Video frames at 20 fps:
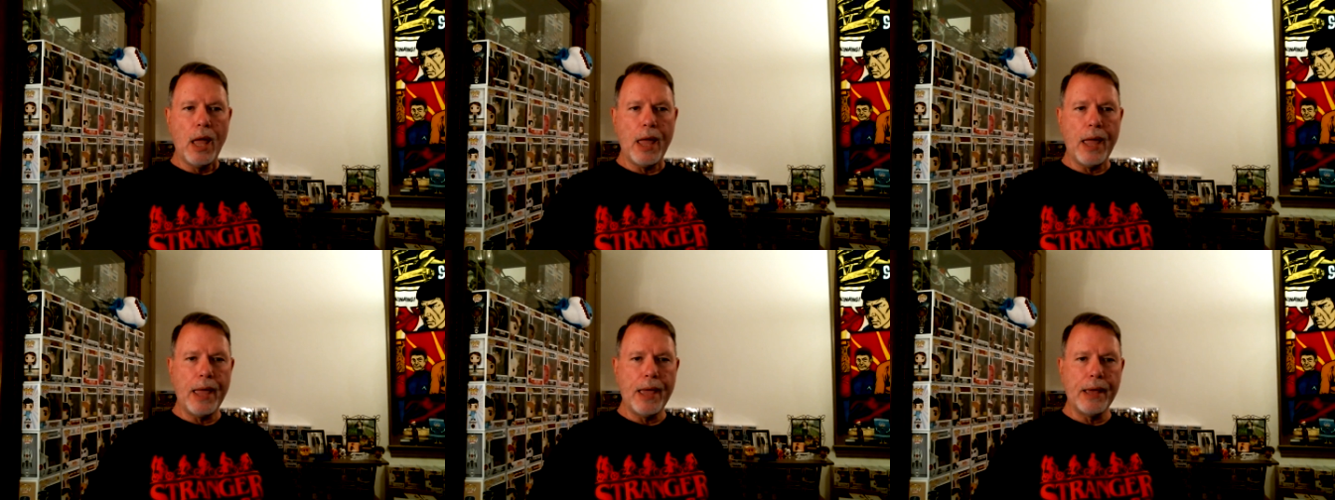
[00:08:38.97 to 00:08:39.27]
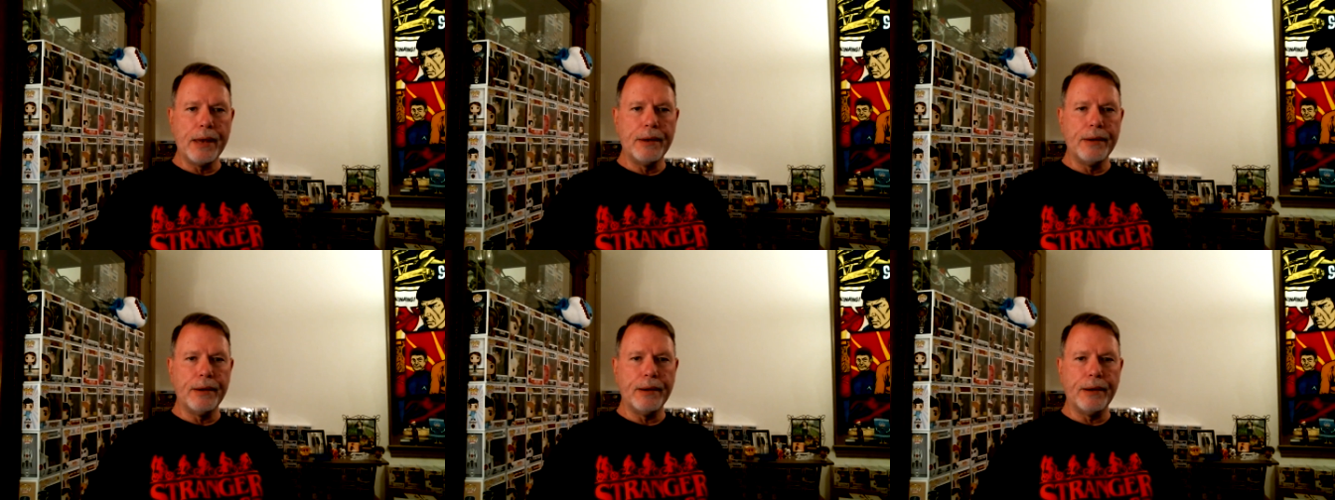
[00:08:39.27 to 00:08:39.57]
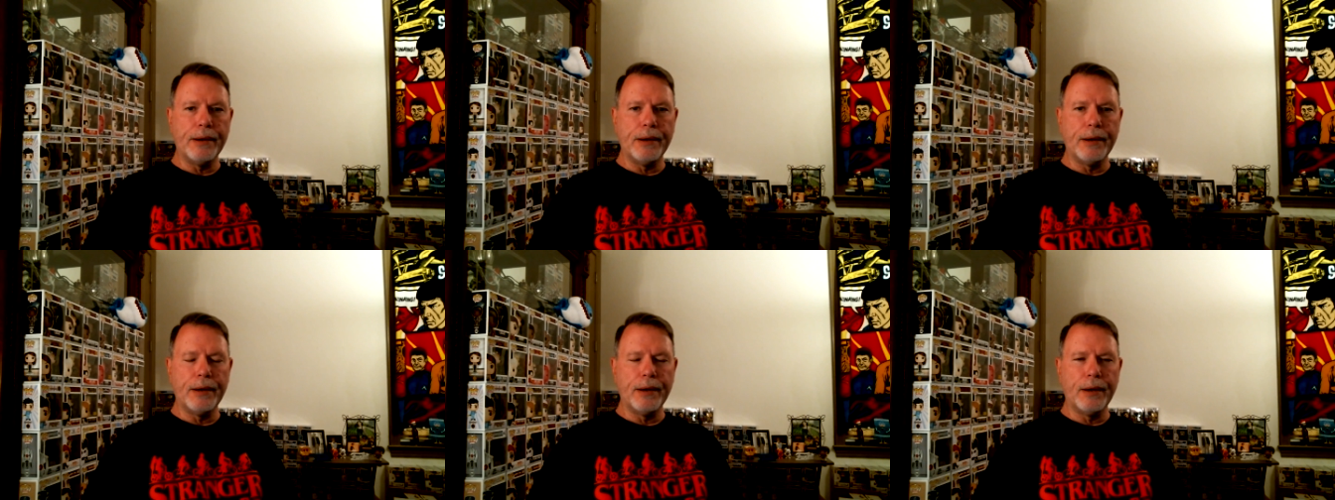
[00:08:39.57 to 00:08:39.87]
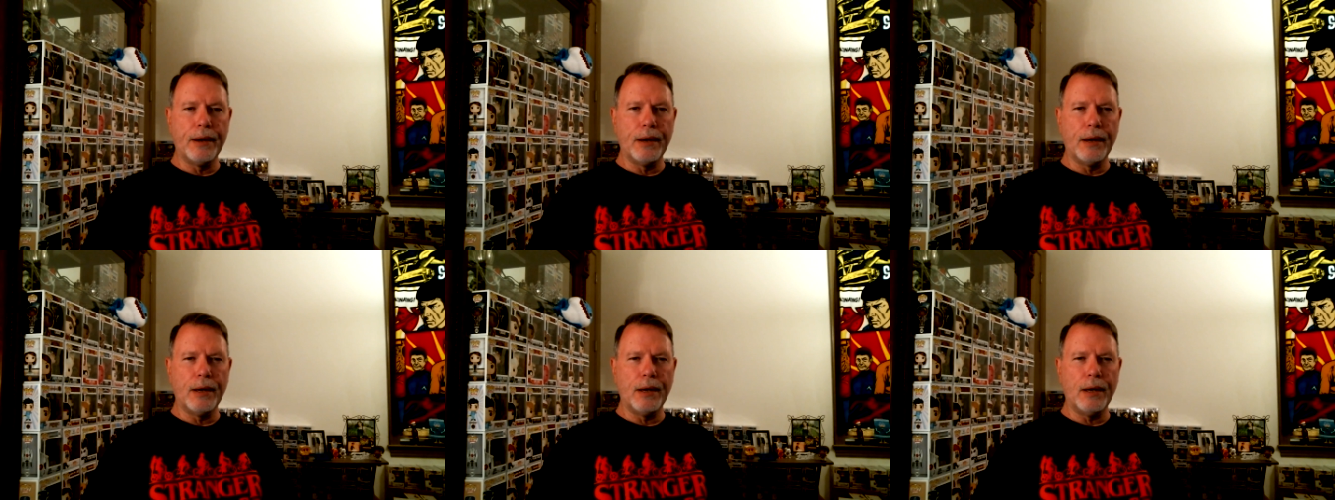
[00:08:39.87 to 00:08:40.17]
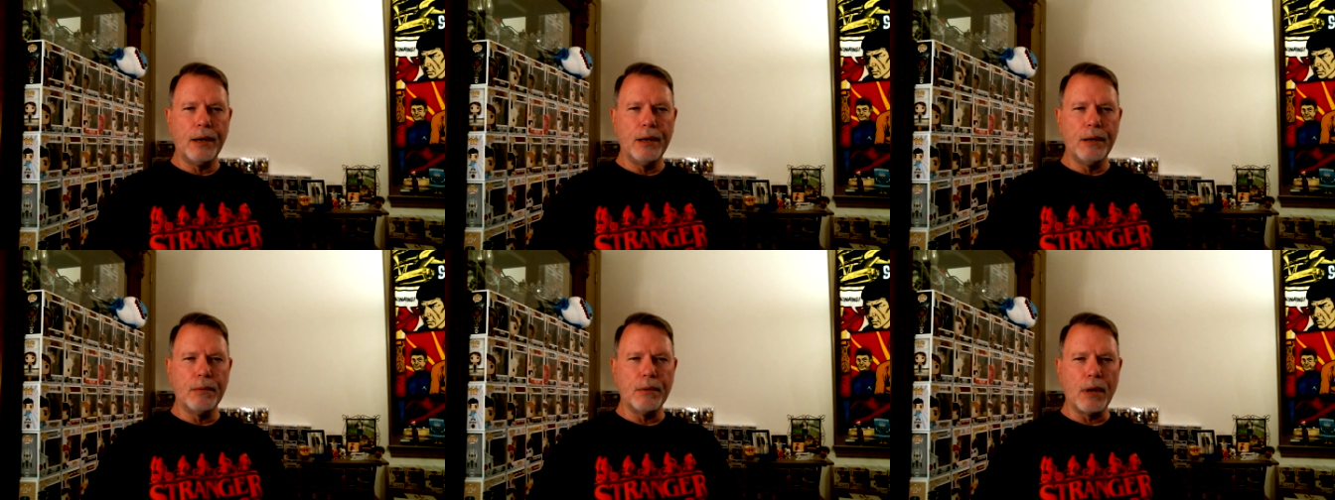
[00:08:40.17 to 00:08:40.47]
and uh,
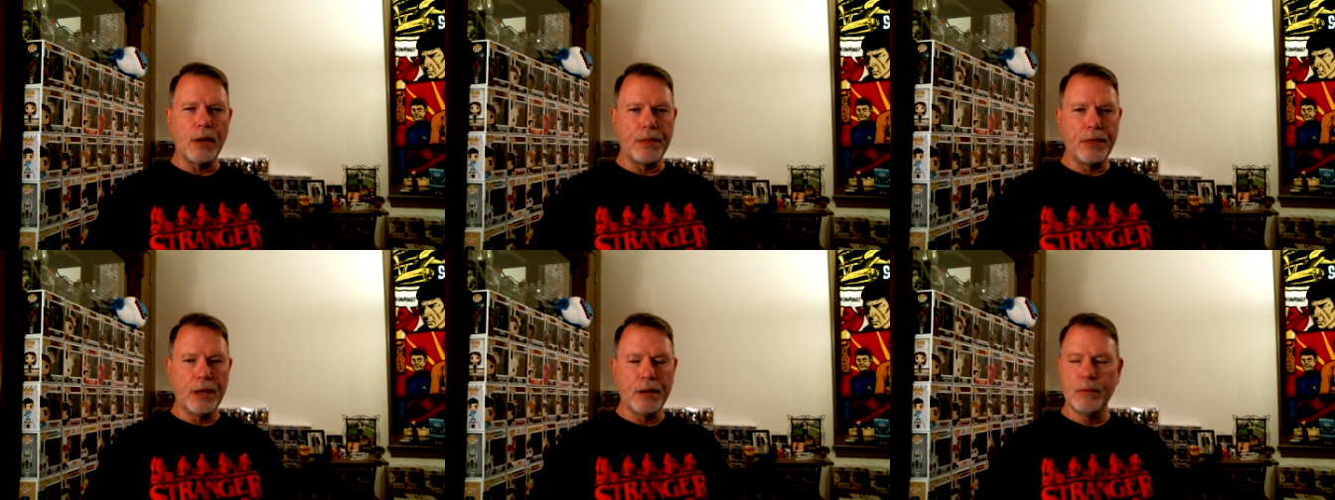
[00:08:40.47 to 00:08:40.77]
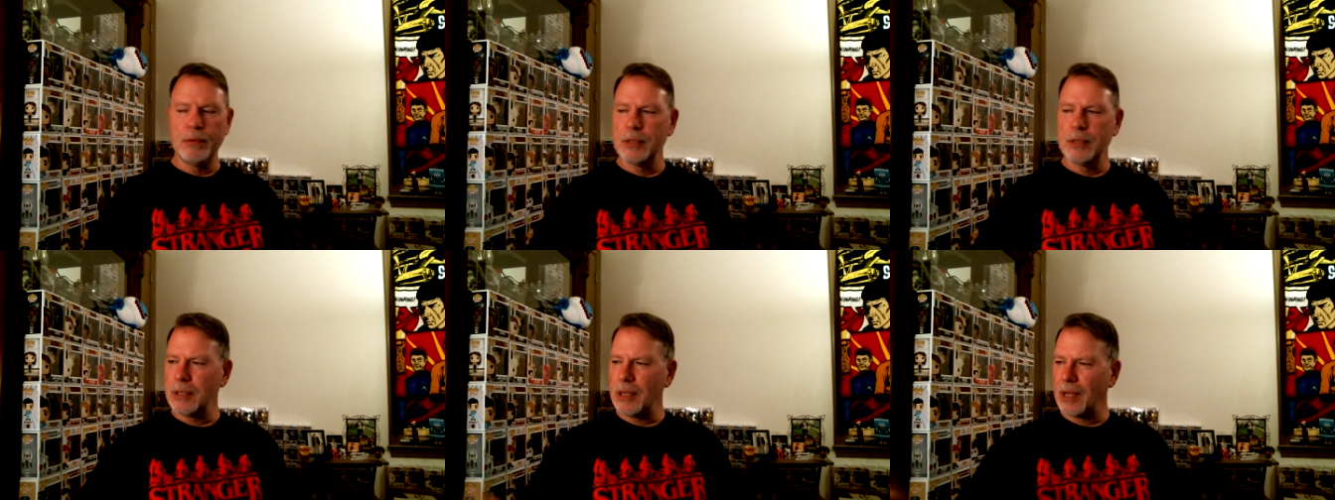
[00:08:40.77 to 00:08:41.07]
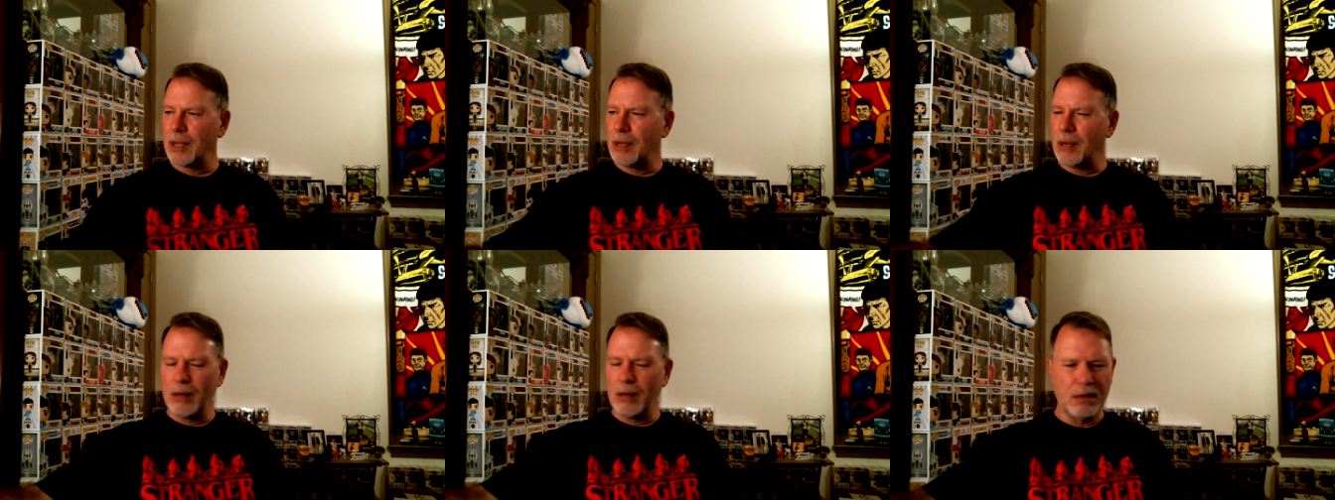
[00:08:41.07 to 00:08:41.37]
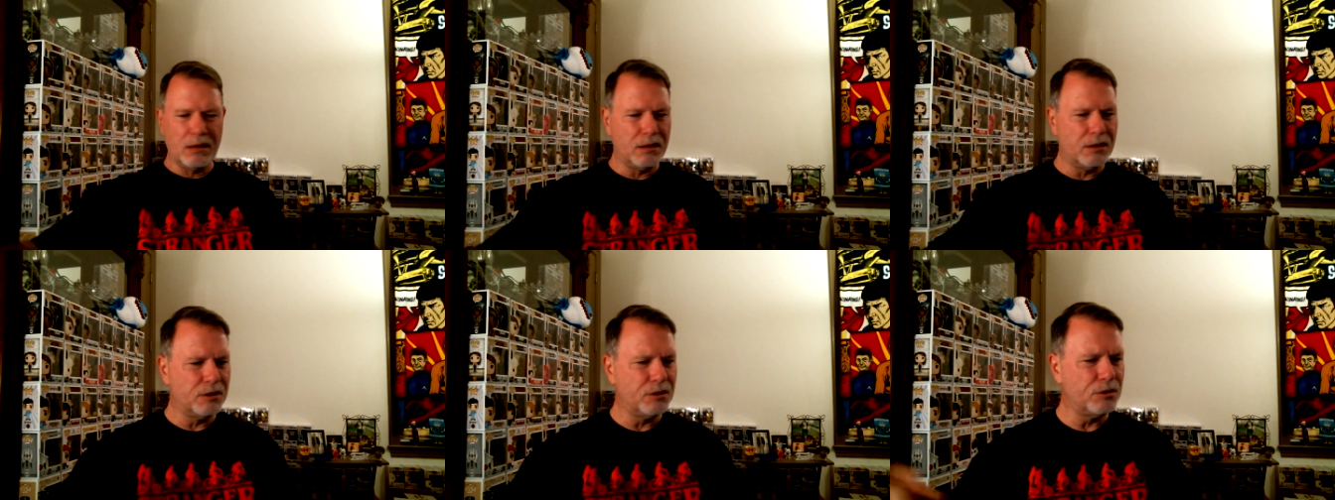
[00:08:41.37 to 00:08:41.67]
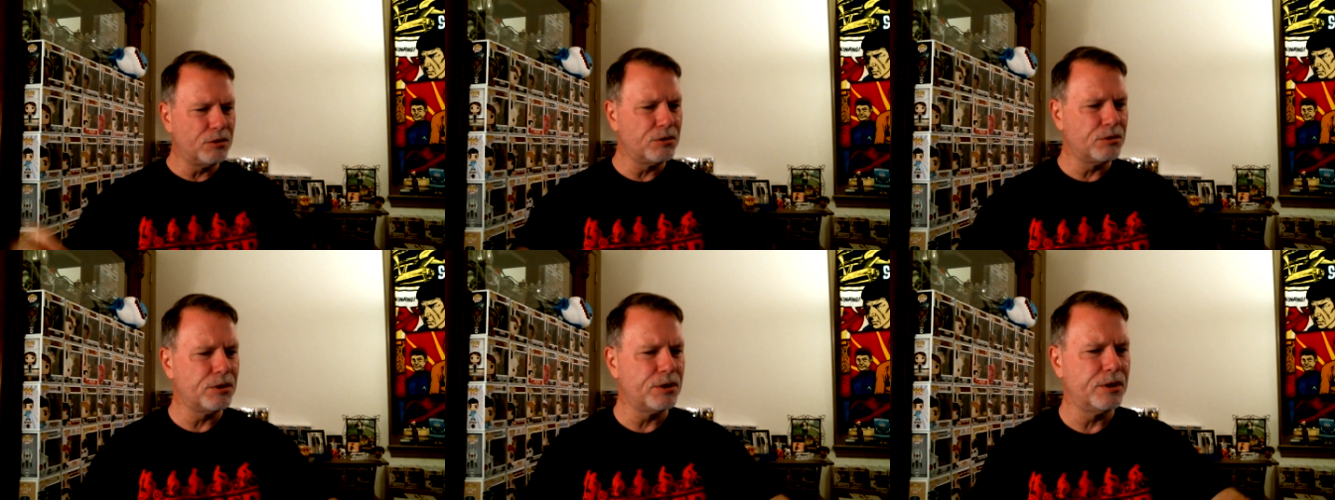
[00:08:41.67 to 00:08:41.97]
oh, I think it was like a
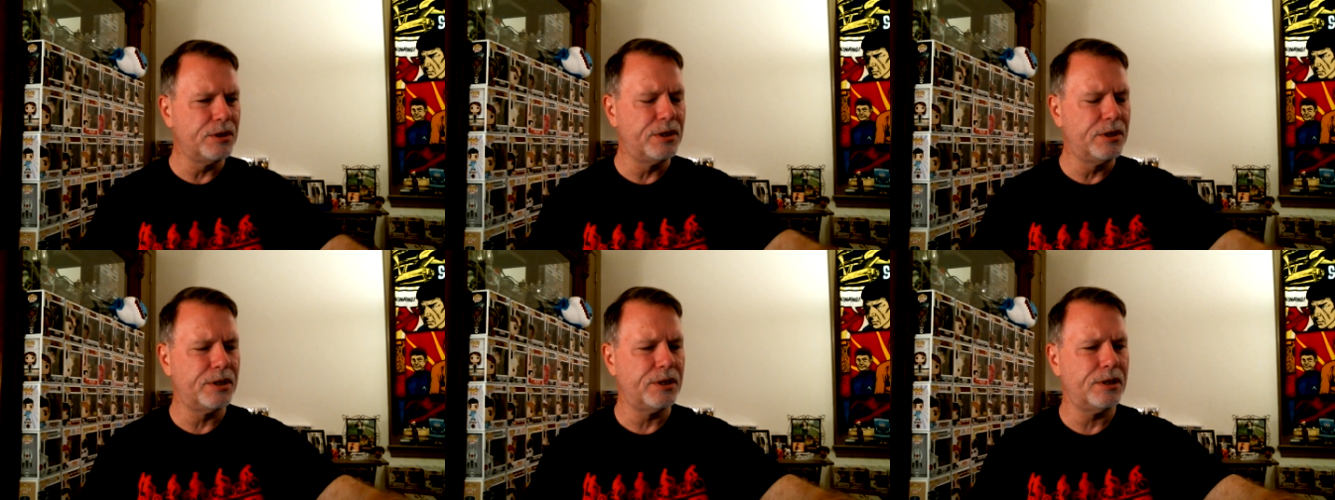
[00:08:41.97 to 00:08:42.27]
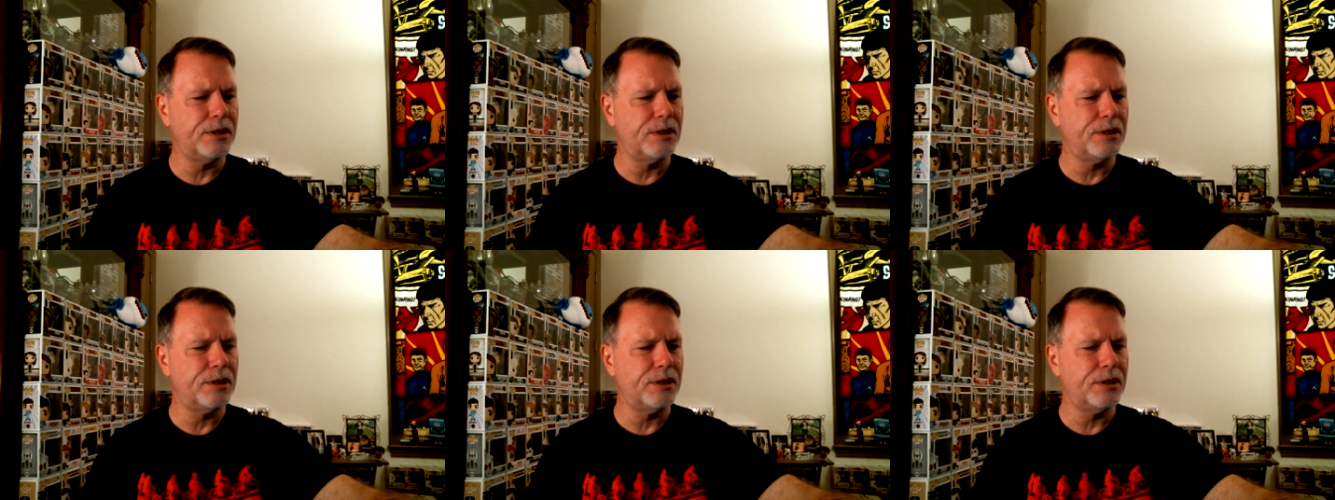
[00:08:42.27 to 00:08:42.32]
hundred,